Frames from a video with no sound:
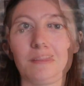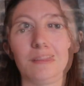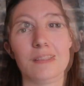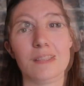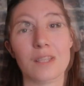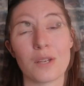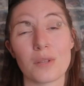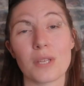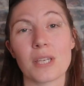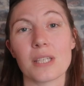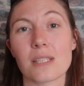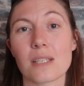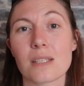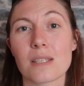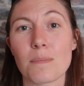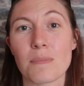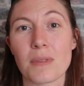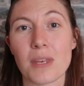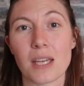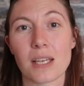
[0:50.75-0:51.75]
So these are
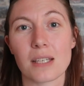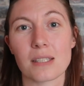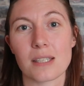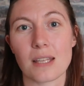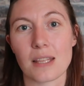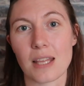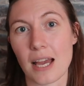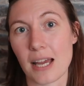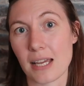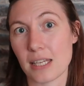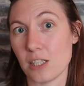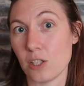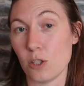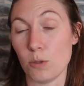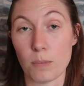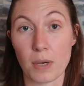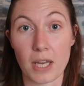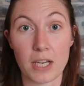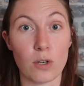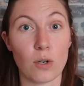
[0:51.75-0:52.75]
some things that
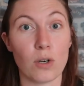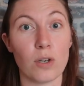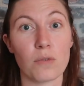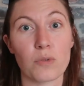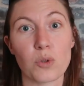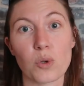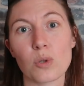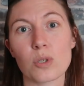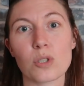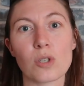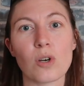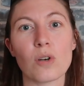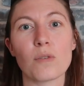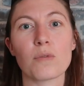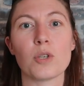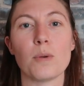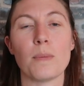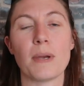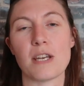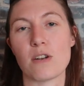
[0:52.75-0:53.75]
you may not have thought
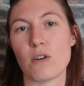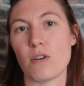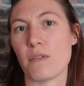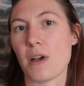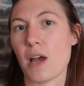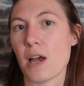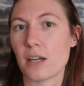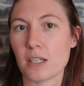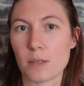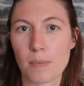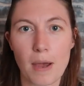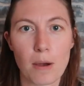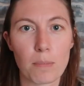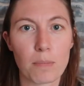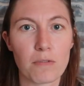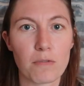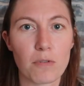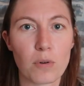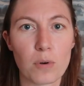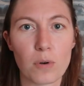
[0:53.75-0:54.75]
of, you may not have heard about
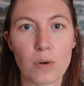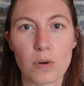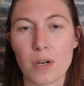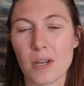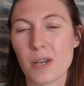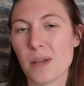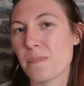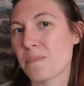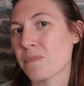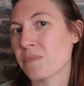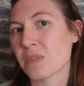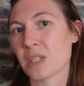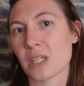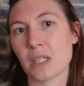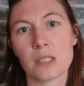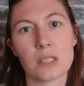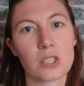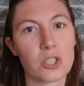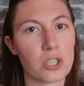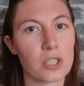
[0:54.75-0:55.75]
before,
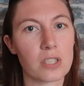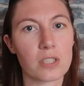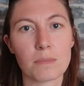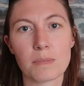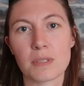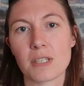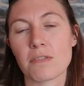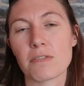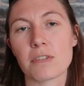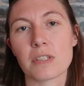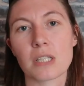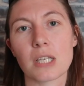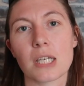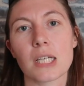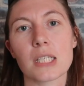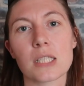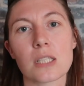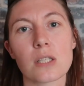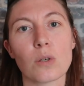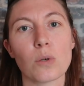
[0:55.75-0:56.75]
just some different
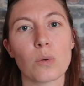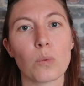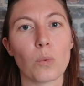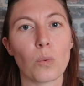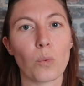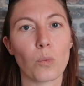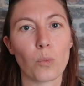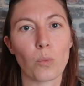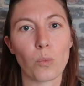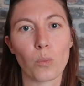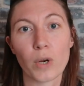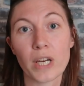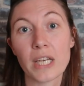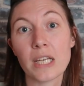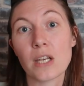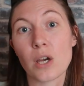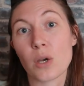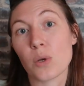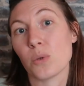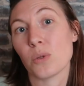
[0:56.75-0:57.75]
things that we
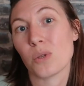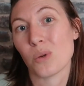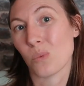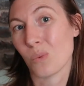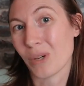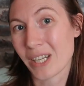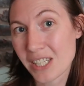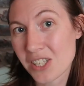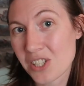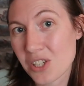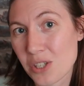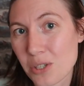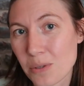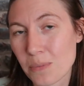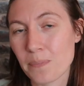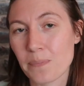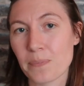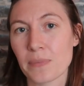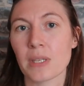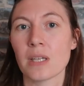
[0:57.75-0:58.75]
know that we do
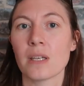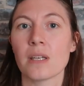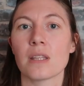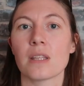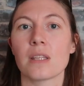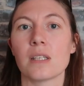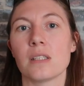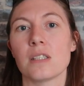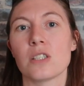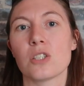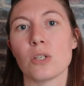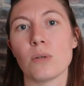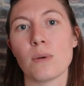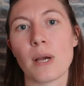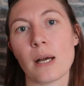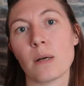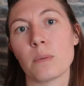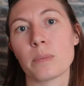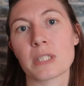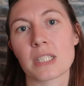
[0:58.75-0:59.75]
that do
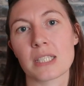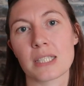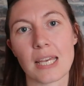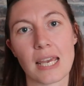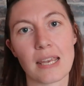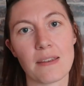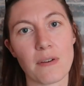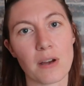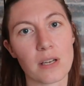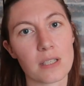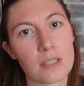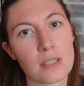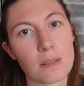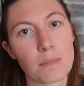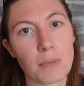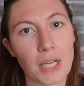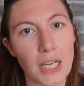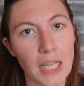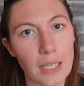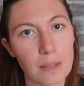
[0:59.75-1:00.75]
help to save us
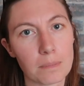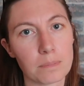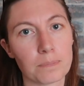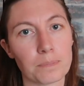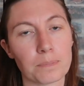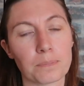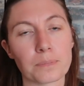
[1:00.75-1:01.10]
some money,